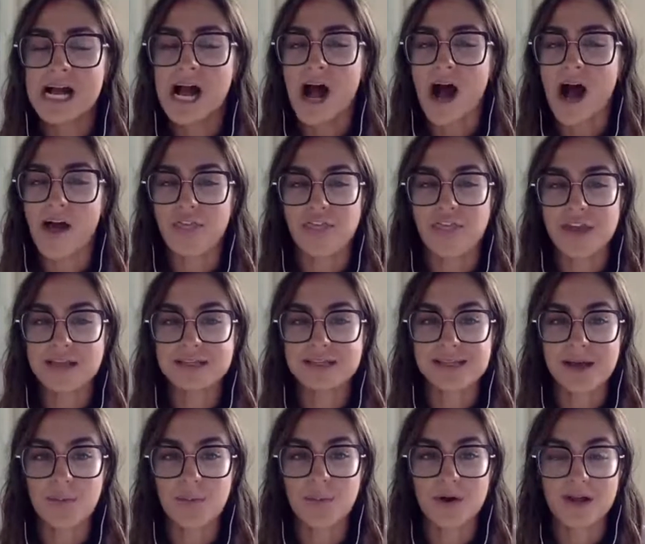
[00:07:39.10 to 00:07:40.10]
I think
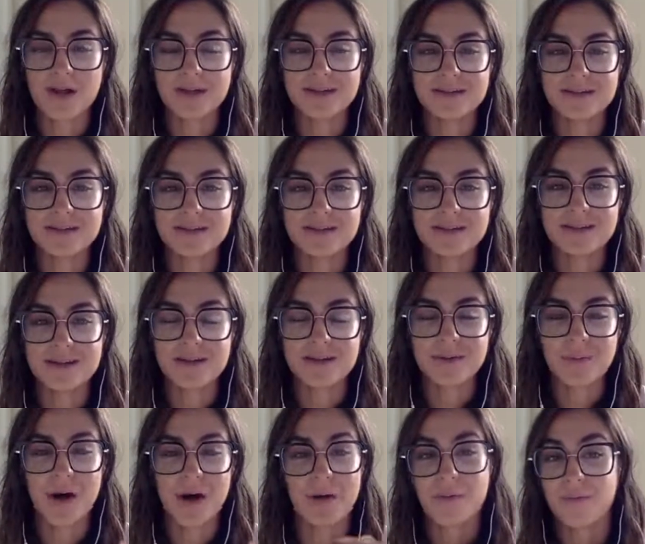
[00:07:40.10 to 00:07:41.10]
someone,
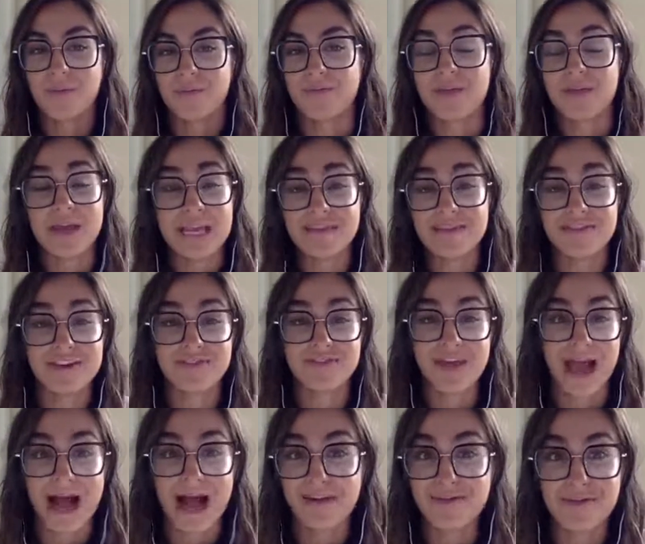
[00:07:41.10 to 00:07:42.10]
well, even if they
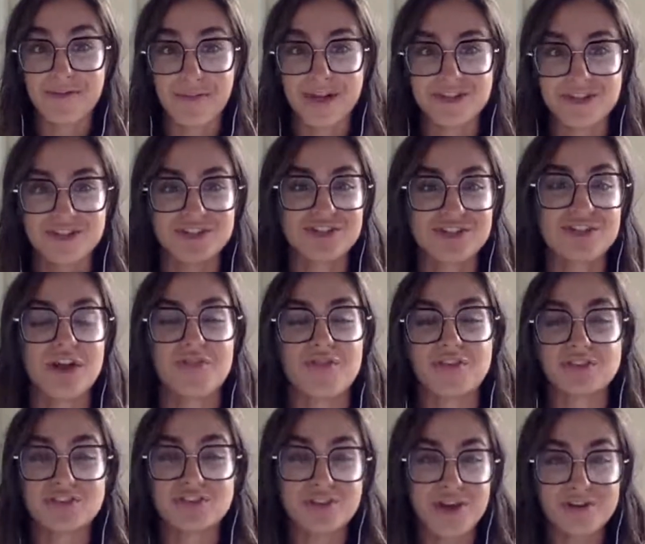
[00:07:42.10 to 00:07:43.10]
haven't mentioned, you know, the
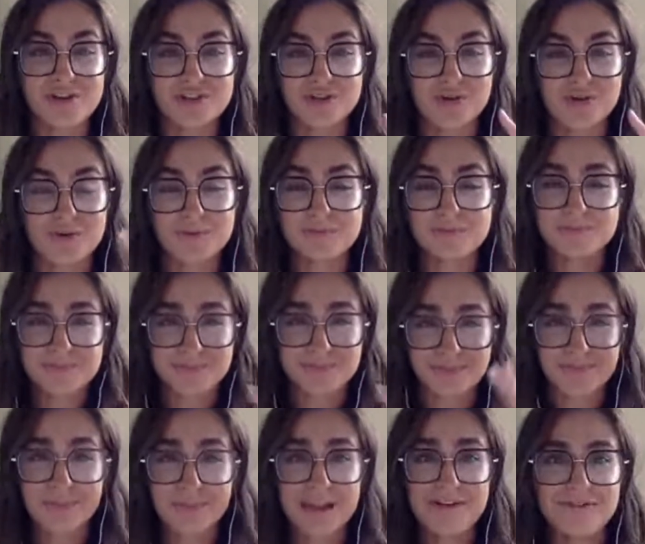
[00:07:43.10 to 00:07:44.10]
social
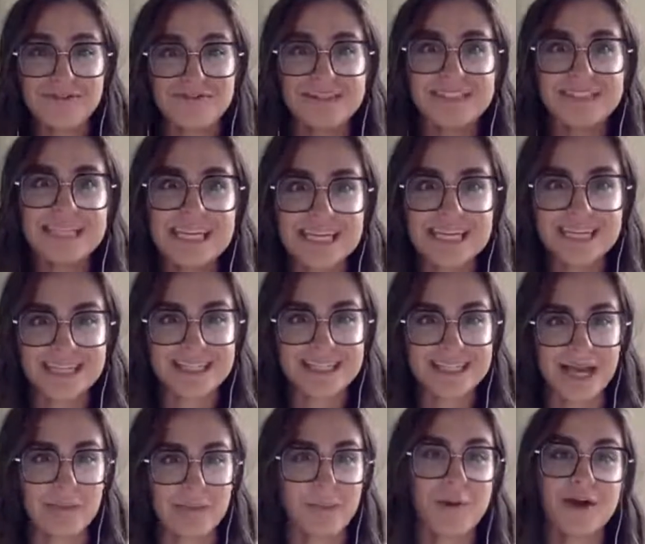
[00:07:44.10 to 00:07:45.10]
fatigueness,
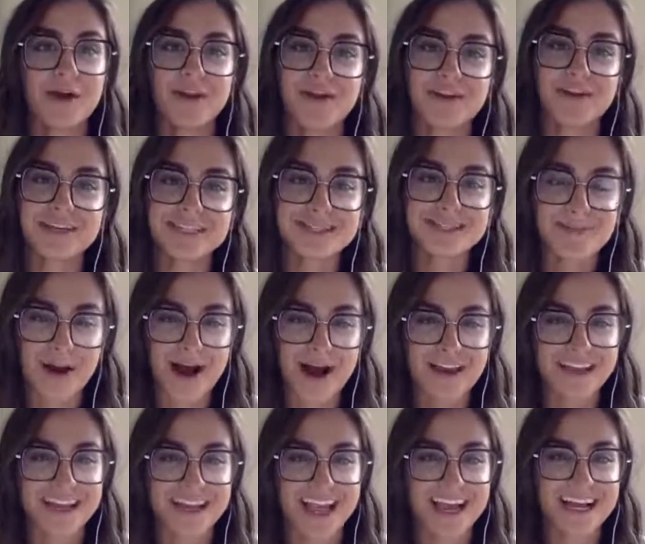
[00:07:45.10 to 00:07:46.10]
like putting on a smile
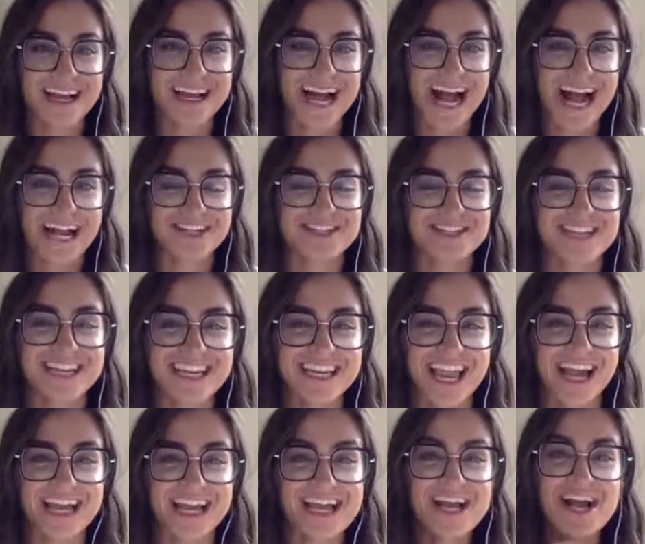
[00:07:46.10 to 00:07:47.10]
and like actually
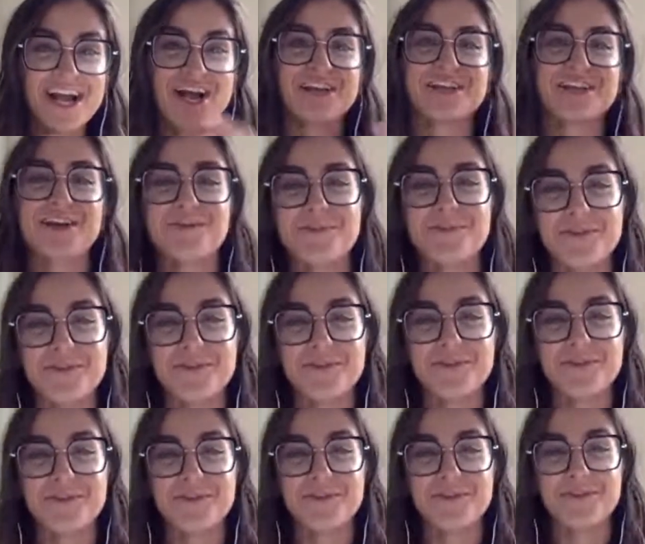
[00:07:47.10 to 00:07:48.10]
like
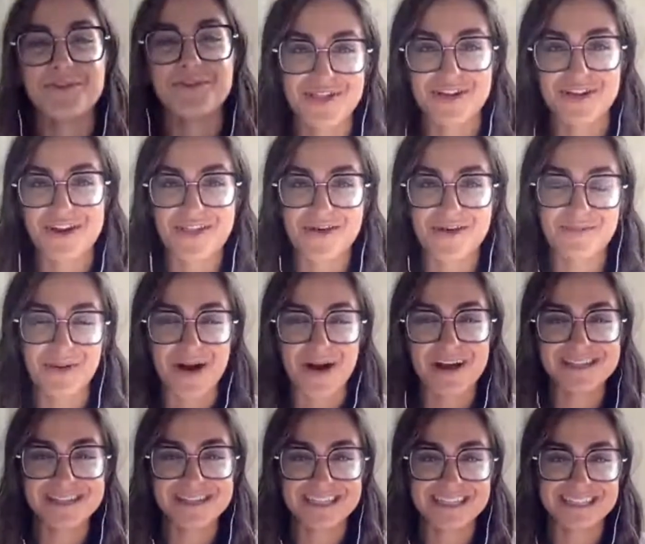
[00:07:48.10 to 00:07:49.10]
communicating with another
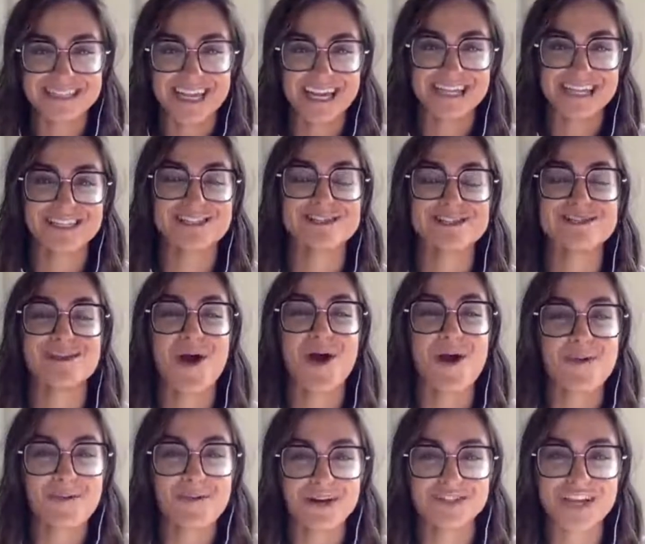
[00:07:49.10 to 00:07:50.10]
person takes
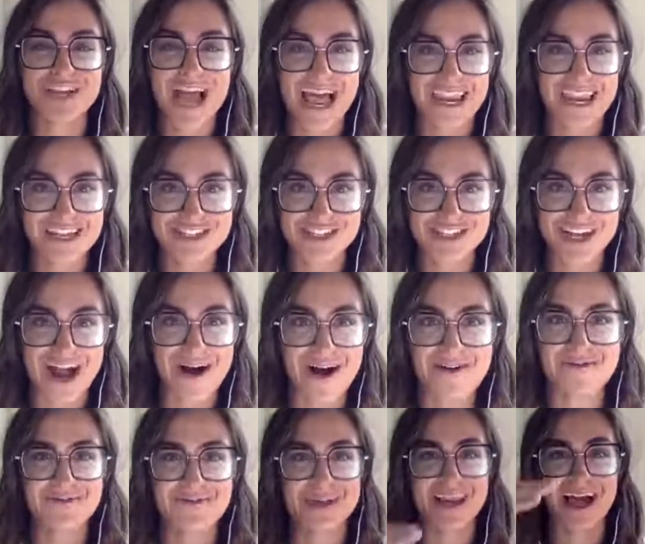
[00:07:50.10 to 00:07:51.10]
so much energy out
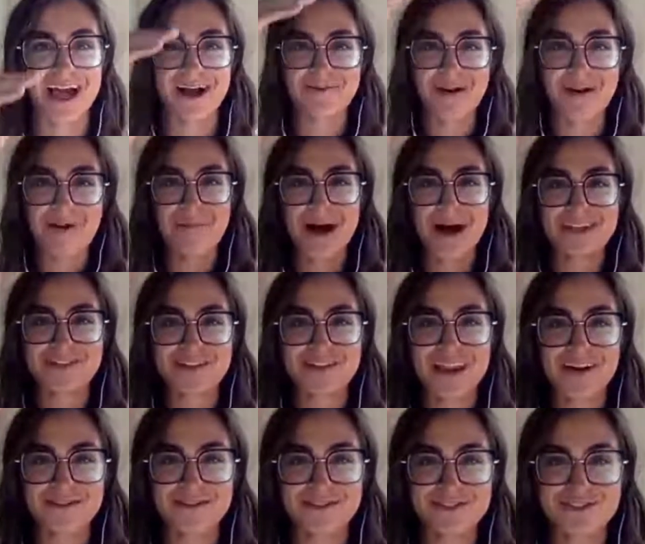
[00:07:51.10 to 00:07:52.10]
of me. Like my battery
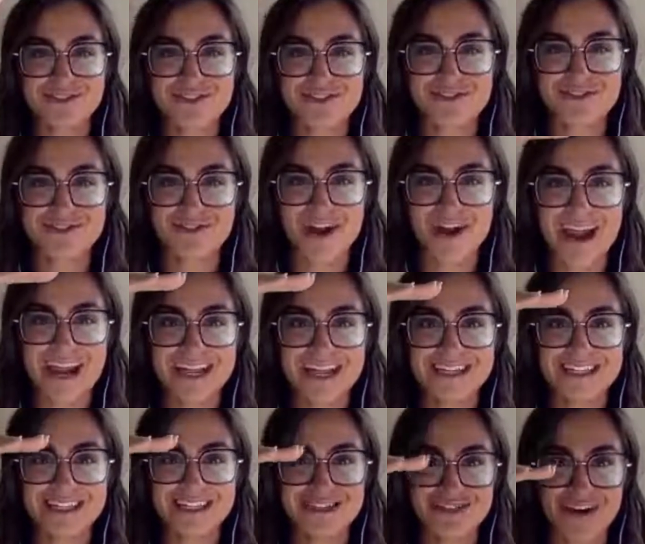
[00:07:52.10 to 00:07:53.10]
levels just
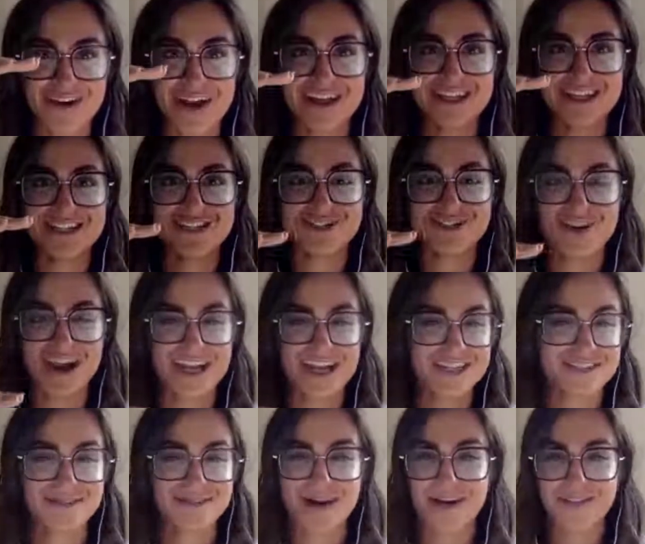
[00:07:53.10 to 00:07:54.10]
drained and drained and drained
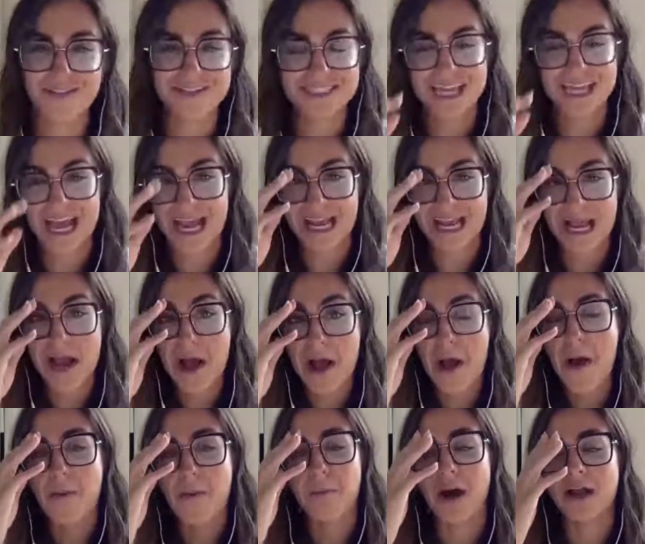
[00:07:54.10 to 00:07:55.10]
throughout the day.
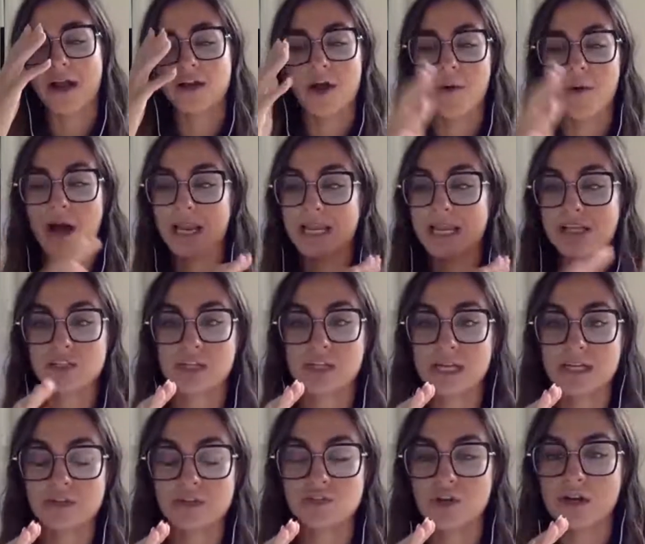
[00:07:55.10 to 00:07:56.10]
But I know I
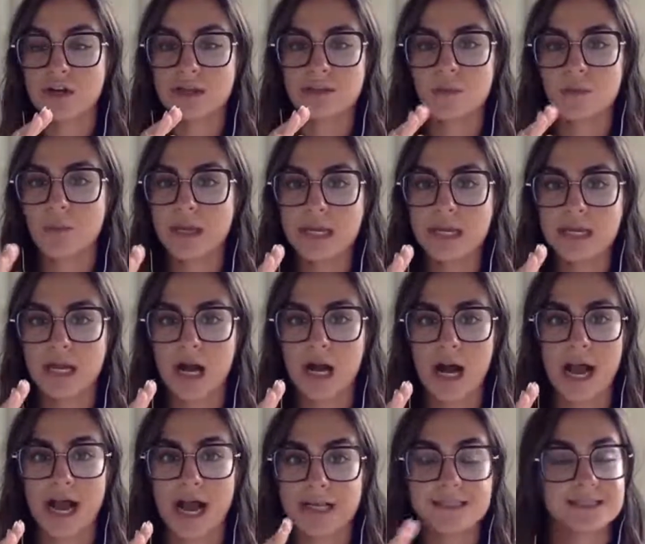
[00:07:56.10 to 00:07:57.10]
literally during the week
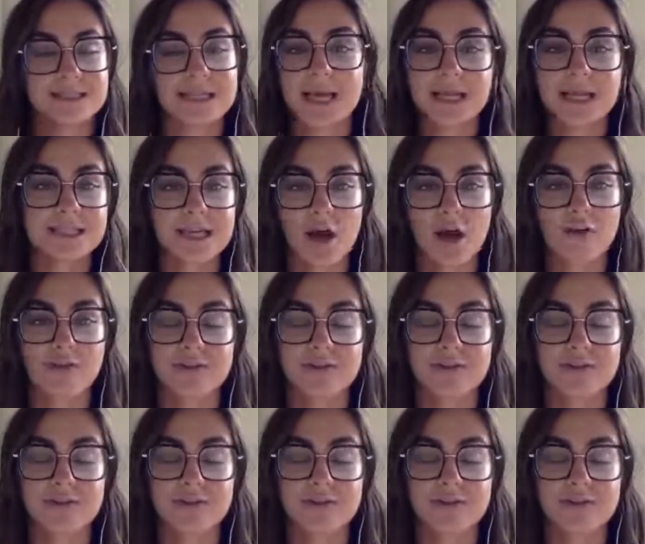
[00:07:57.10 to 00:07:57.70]
I had to take a day off.